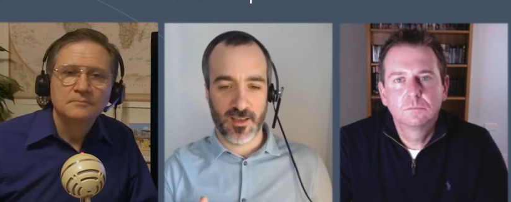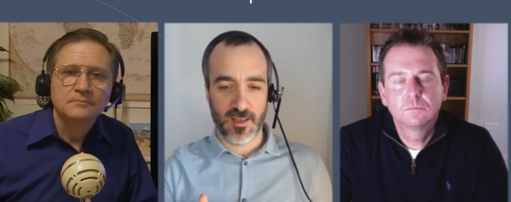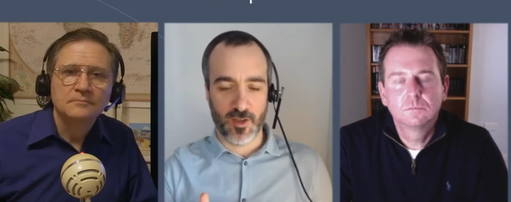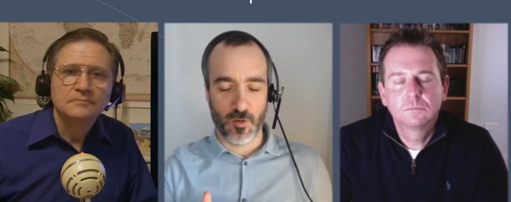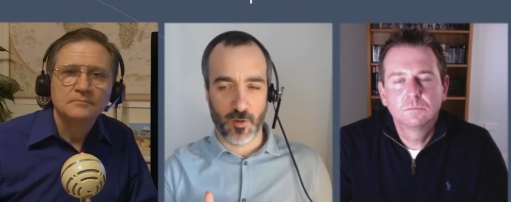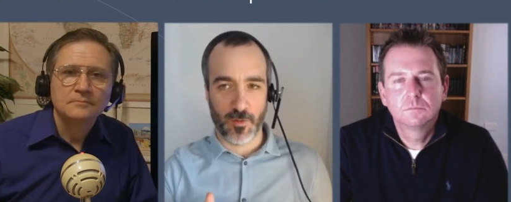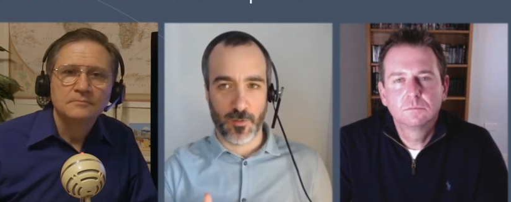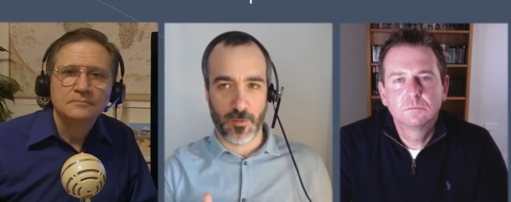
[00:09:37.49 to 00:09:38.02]
Speaker 1: you
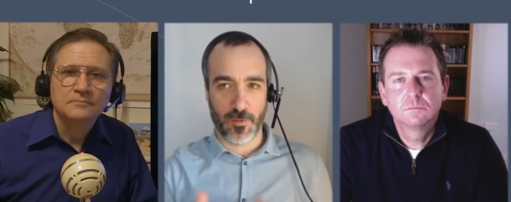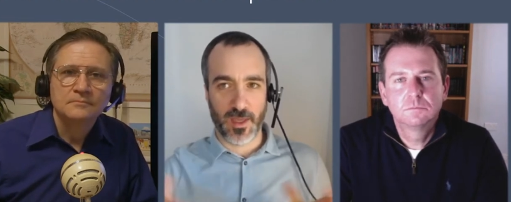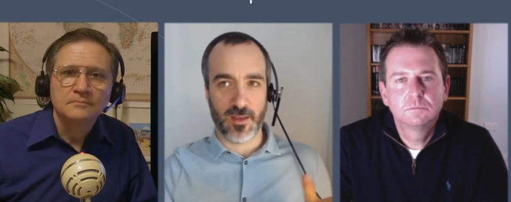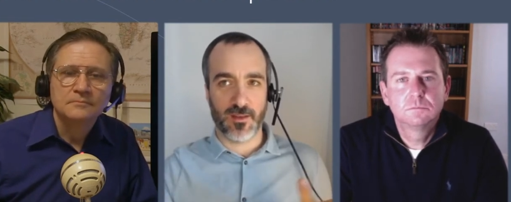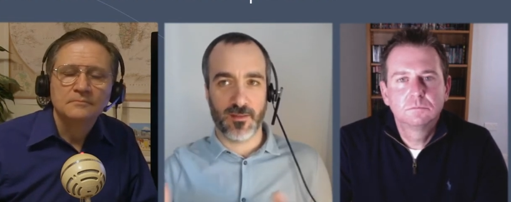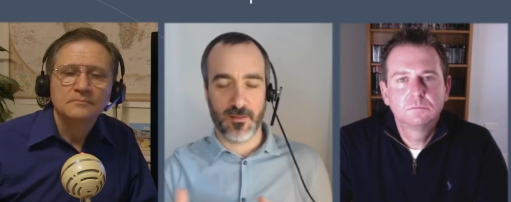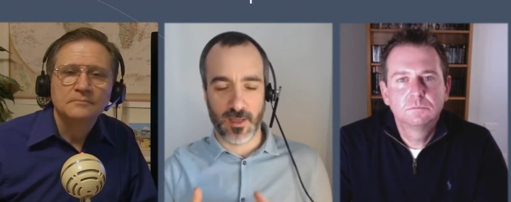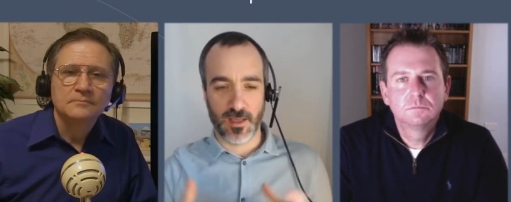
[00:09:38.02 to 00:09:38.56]
know,
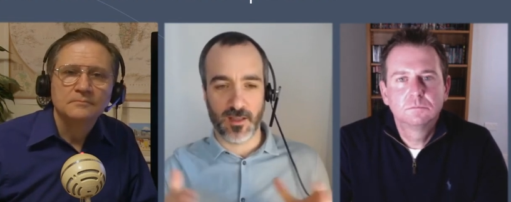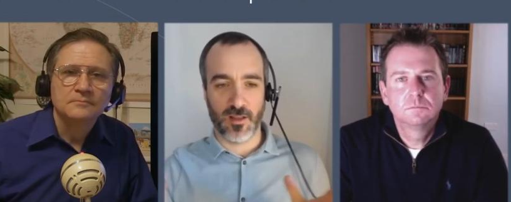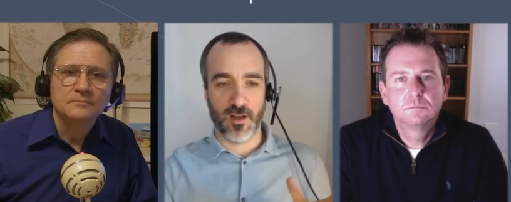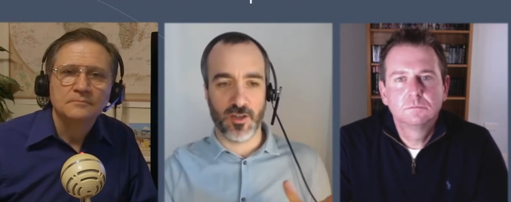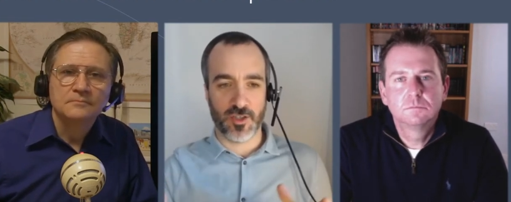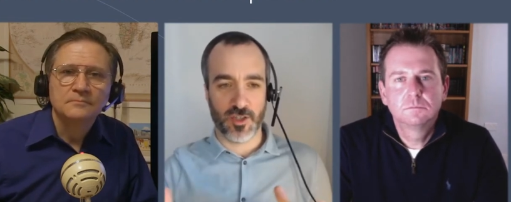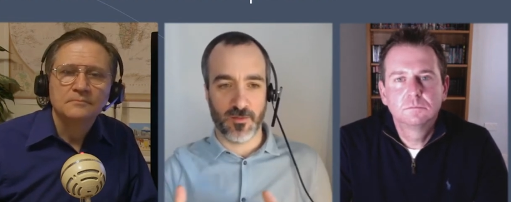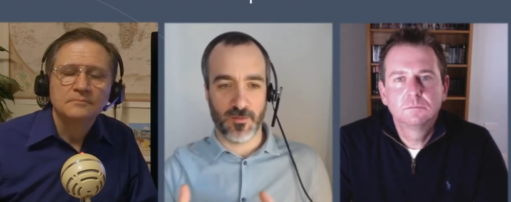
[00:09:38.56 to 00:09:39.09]
think
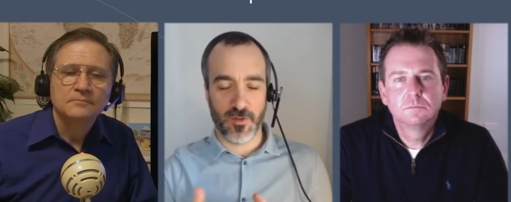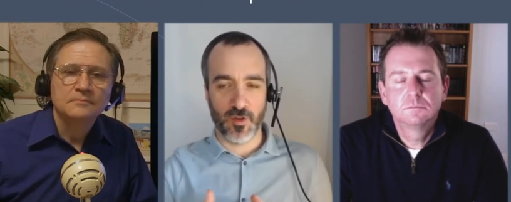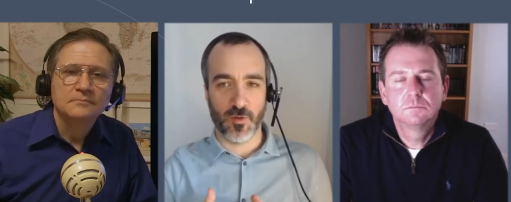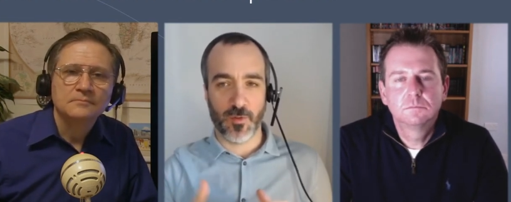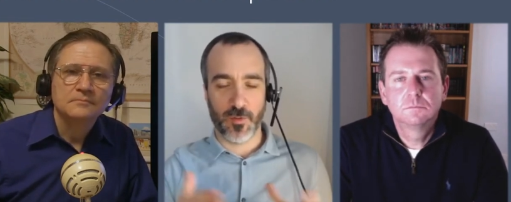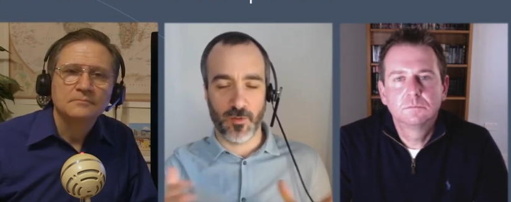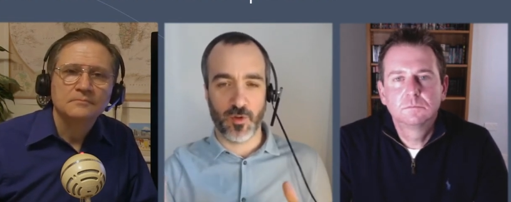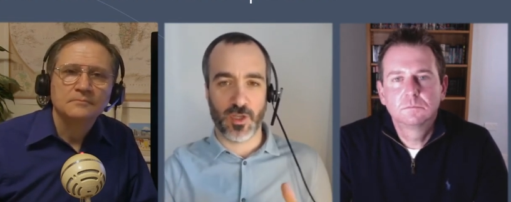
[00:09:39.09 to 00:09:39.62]
larger, you
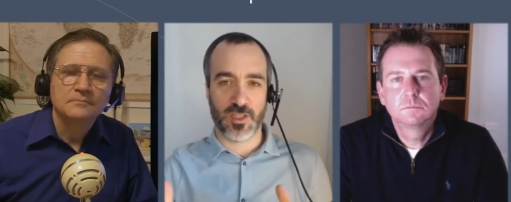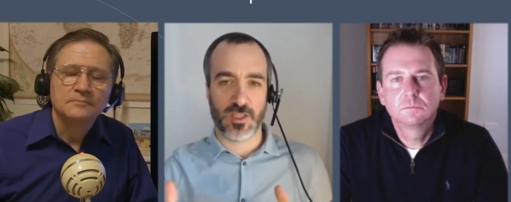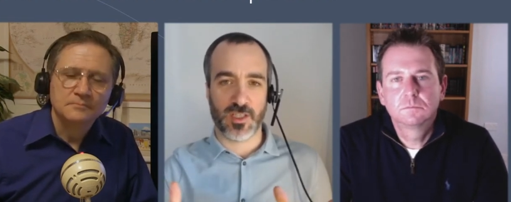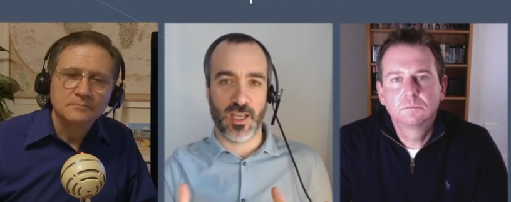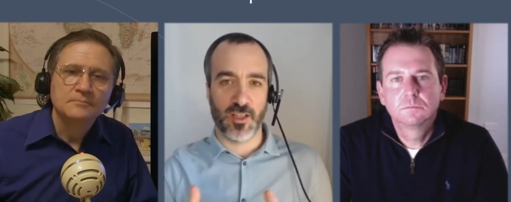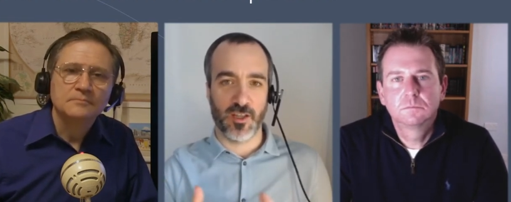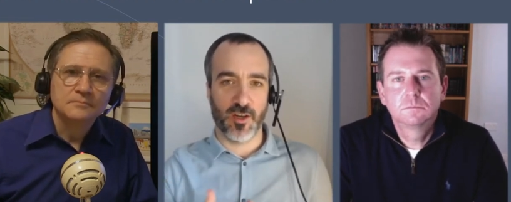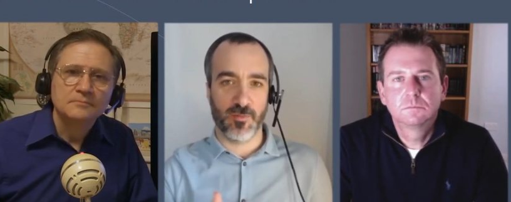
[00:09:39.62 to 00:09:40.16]
know, look at
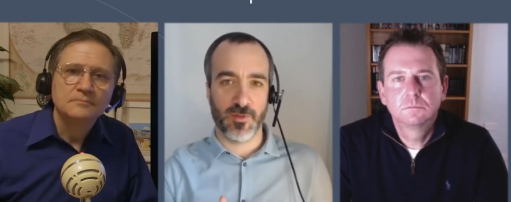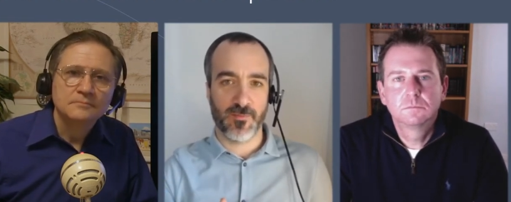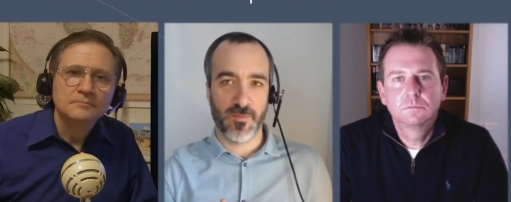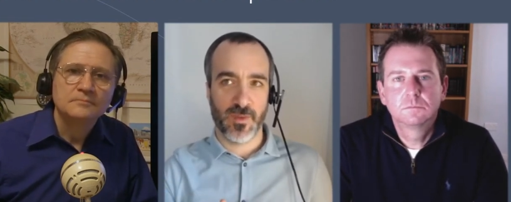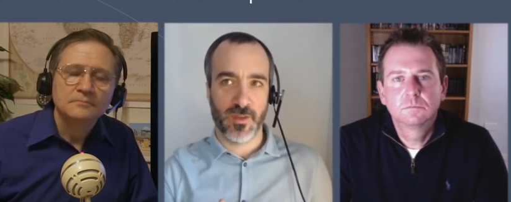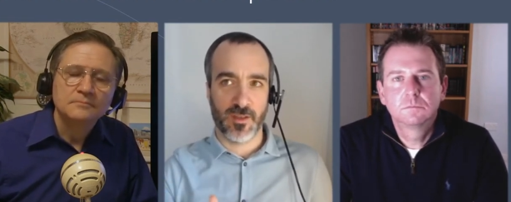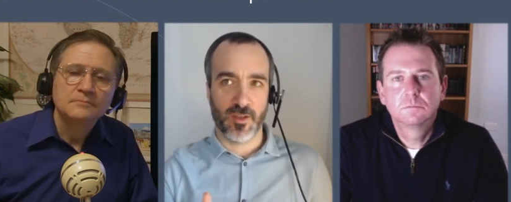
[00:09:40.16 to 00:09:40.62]
scaling up.